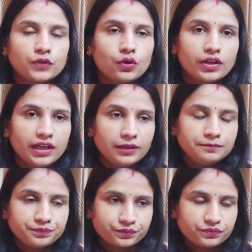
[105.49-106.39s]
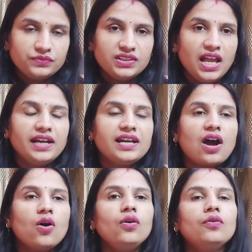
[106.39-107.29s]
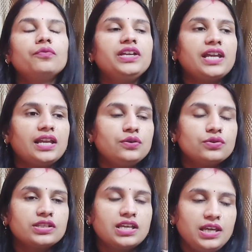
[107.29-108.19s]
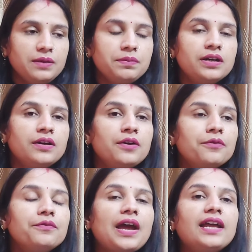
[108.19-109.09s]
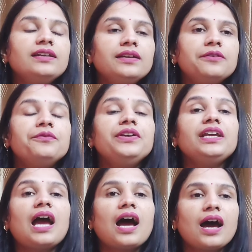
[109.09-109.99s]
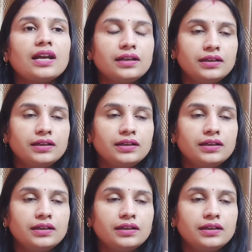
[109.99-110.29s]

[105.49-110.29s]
Okay. And now we can use keep when we are